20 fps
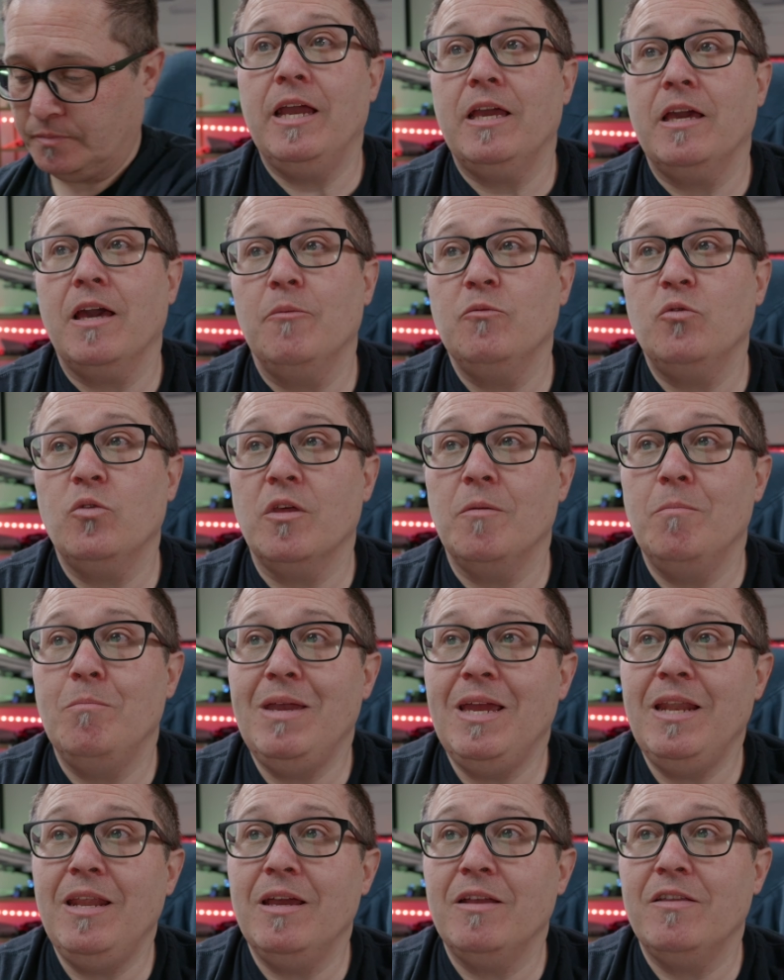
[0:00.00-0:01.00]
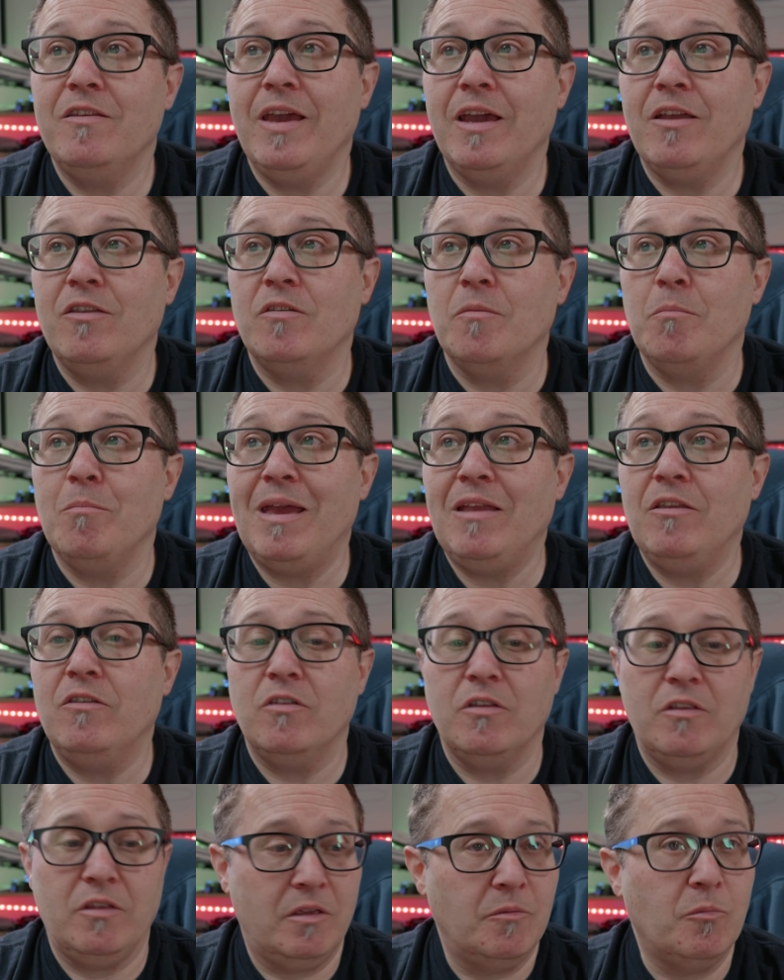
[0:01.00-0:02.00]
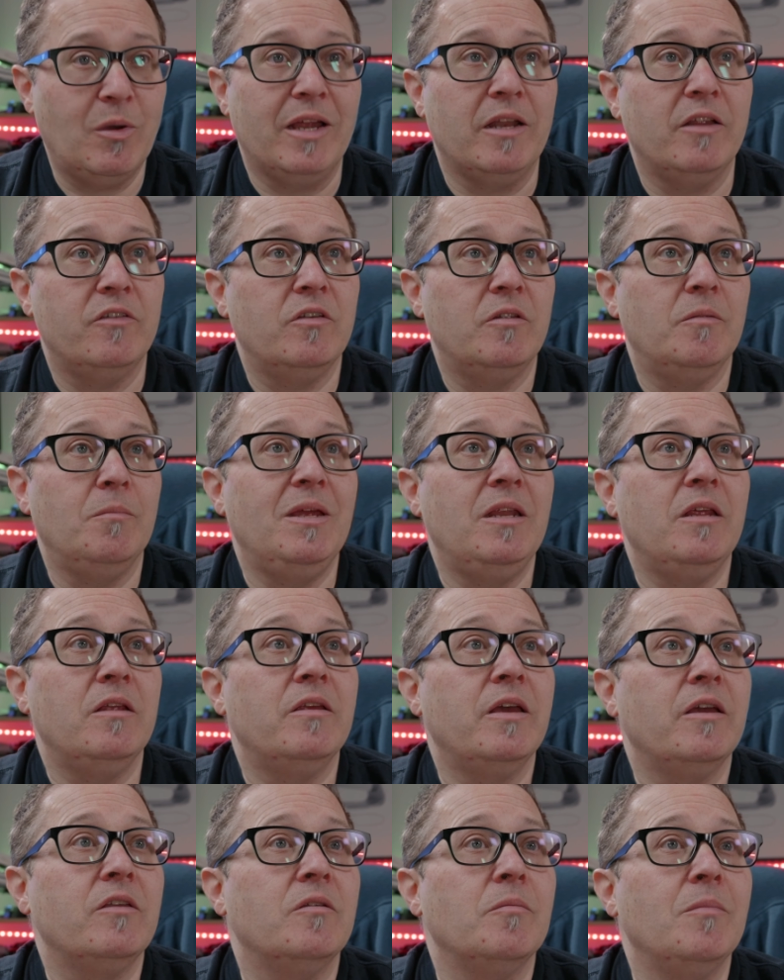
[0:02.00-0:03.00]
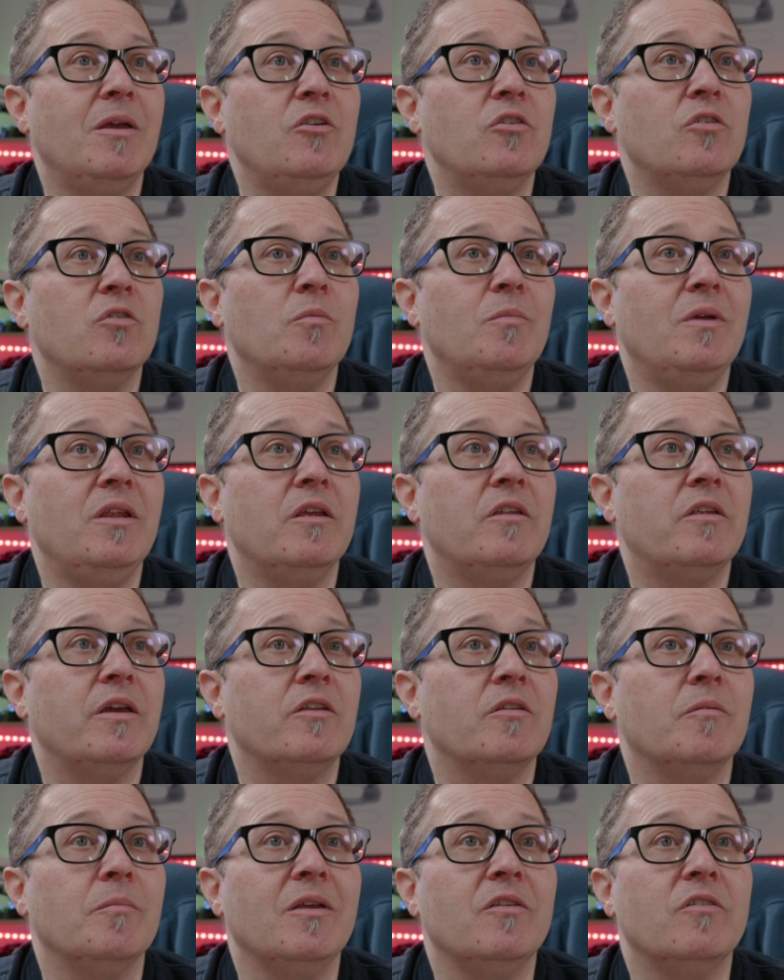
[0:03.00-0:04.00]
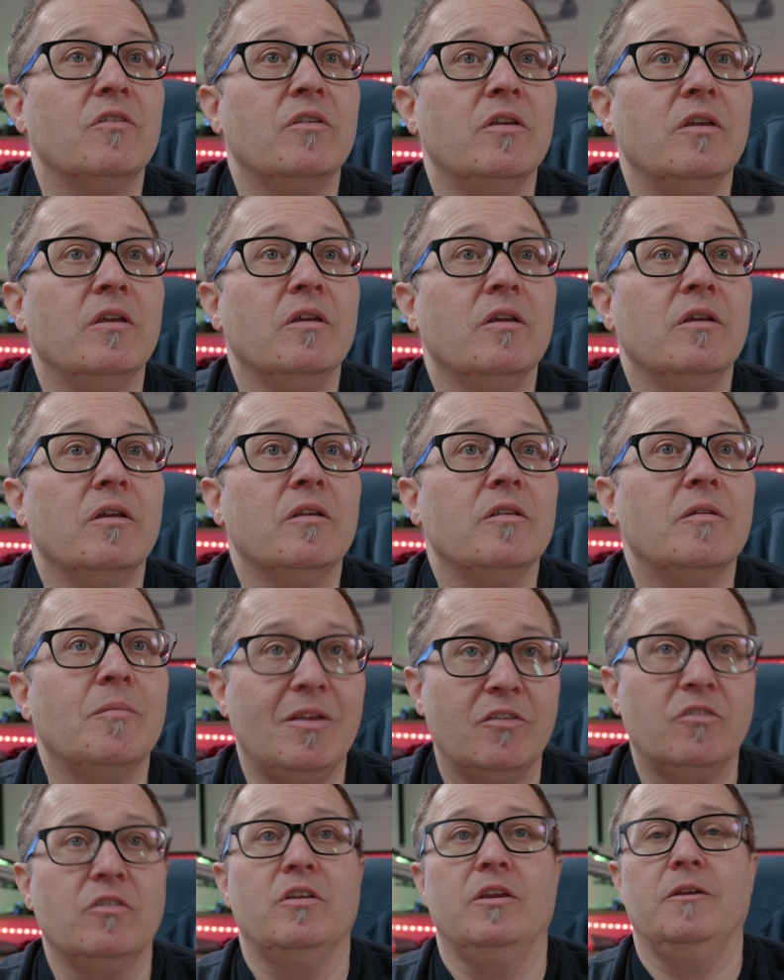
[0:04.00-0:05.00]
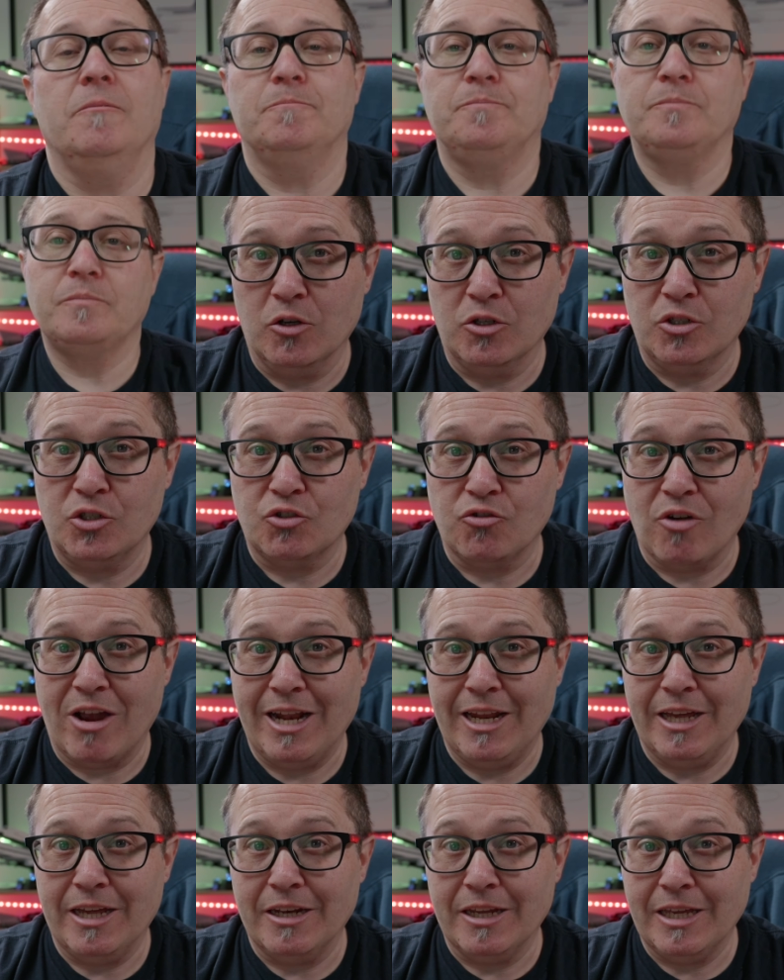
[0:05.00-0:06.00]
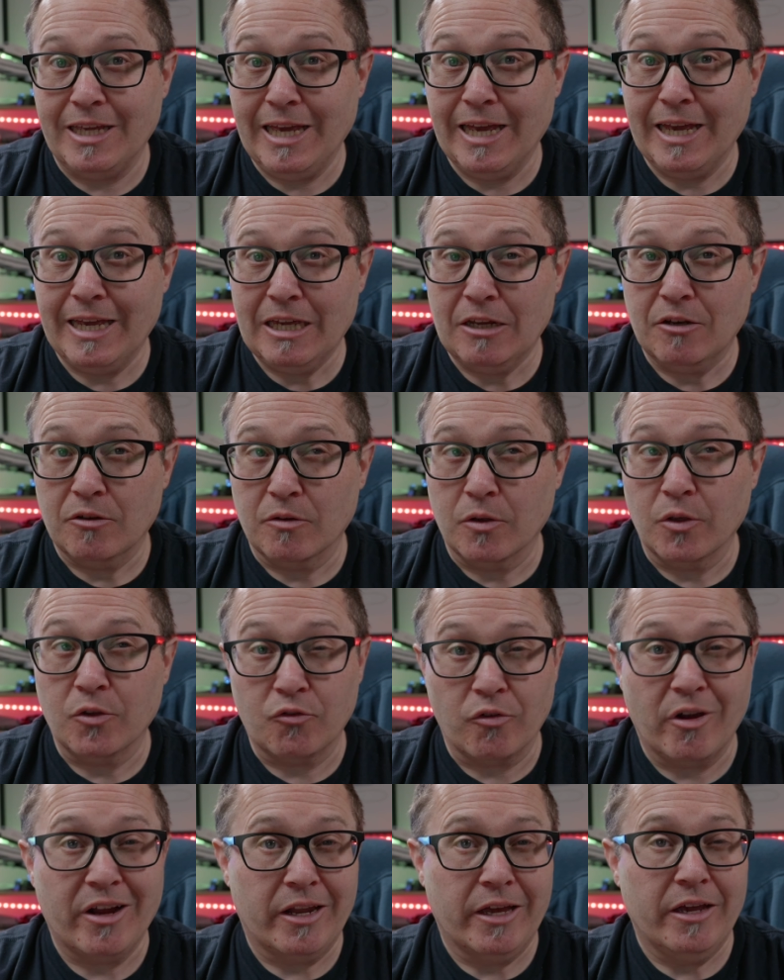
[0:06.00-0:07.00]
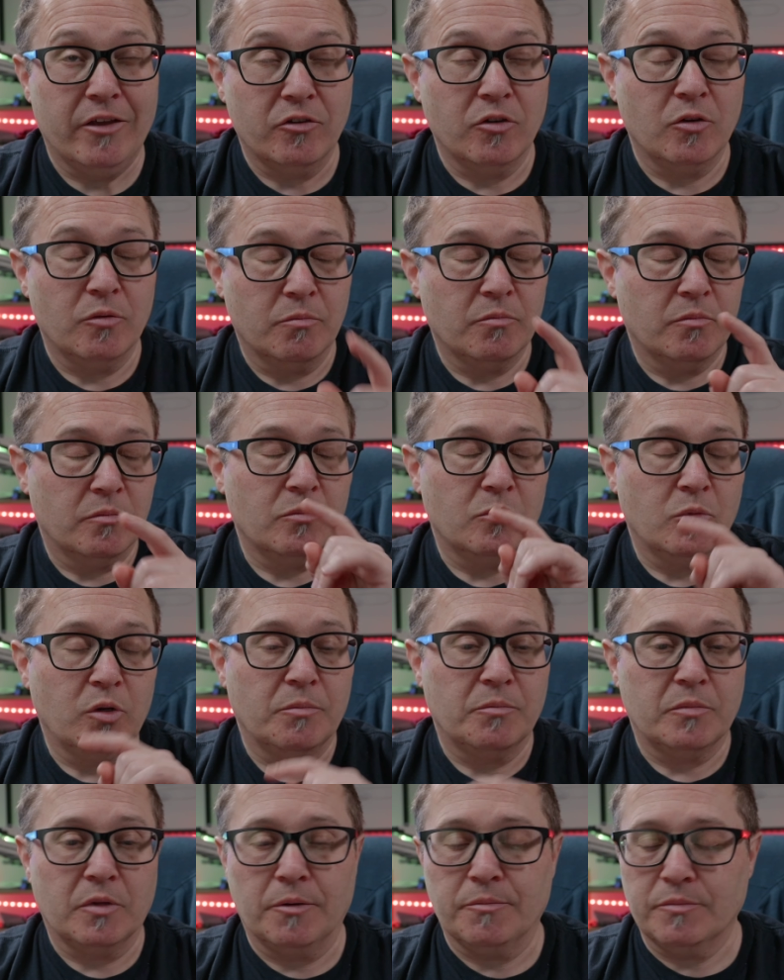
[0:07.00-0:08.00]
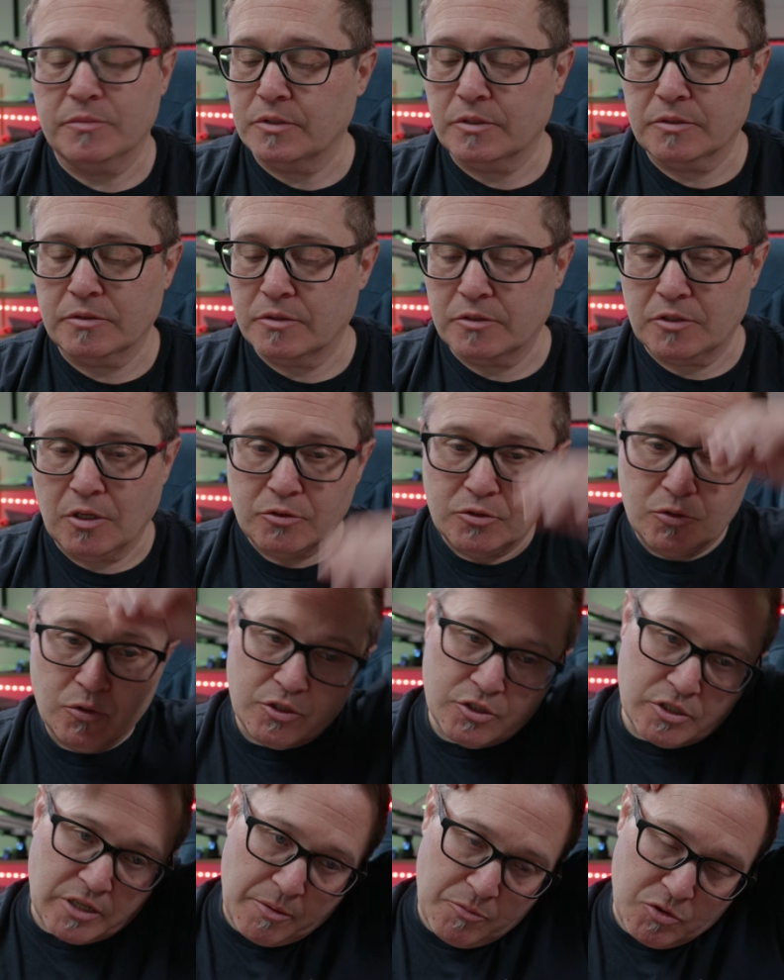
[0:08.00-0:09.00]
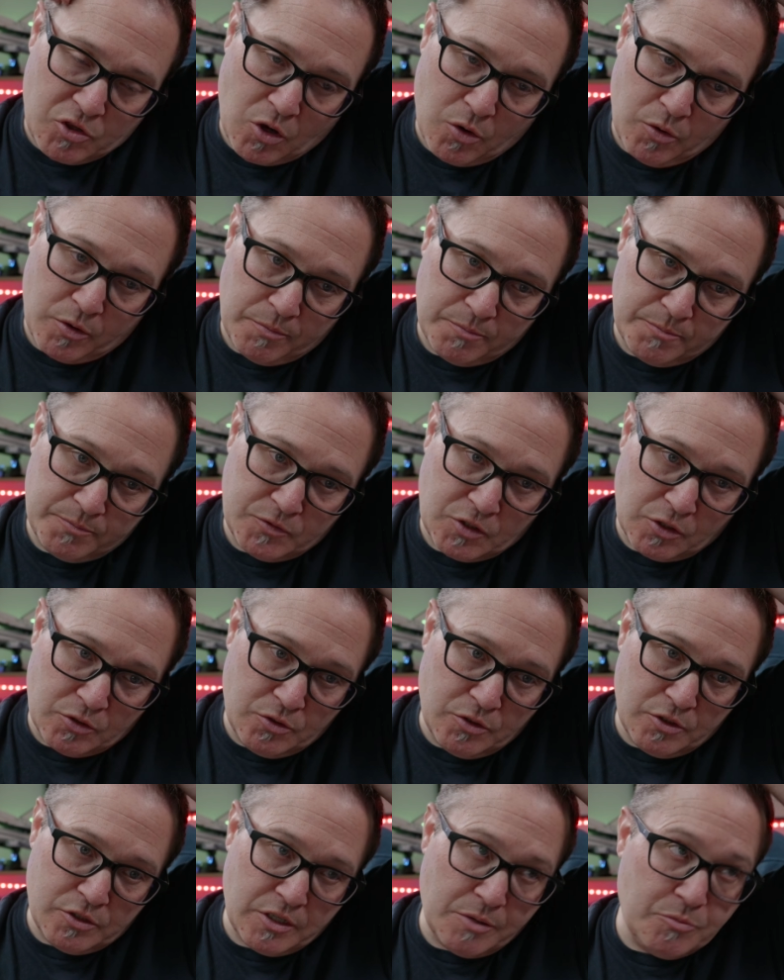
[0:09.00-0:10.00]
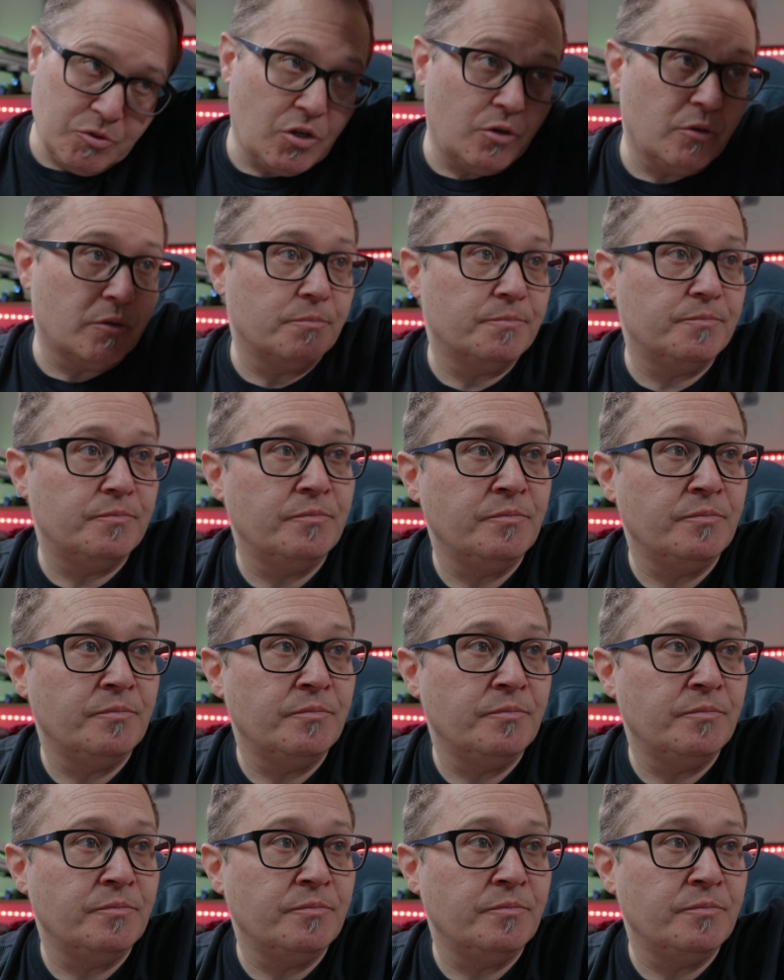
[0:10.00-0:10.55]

comes with a MediaTek Dimensity. Wait, is it MediaTek Dimension or MediaTek Dimensity? Dimensity. Australian here in Australia, as you no, don't do the same joke. Don't do the same joke.